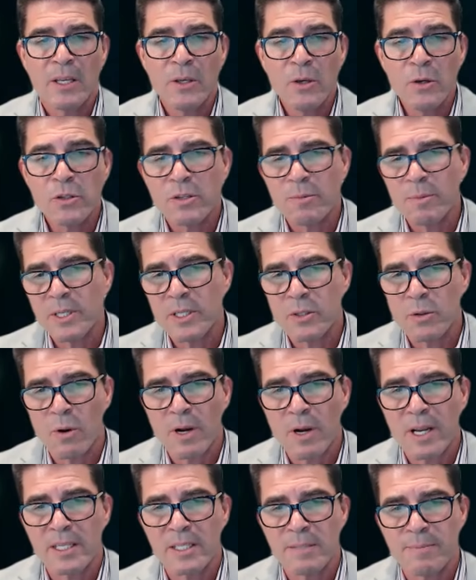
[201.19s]
used to be
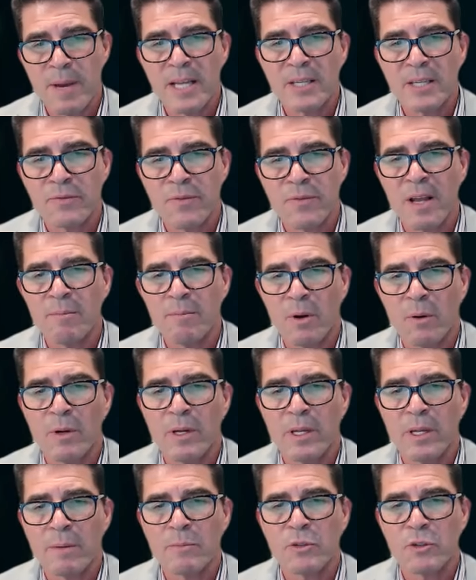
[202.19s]
Sorokin's best friend, but
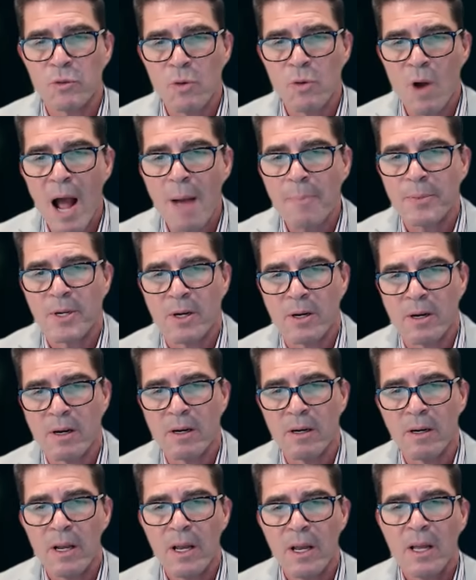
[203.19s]
Williams dropped
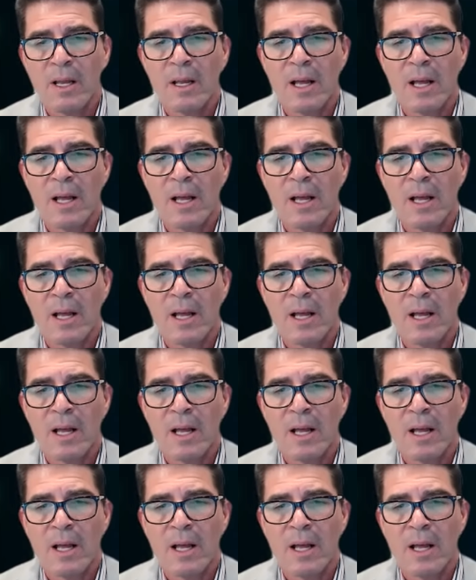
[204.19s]
her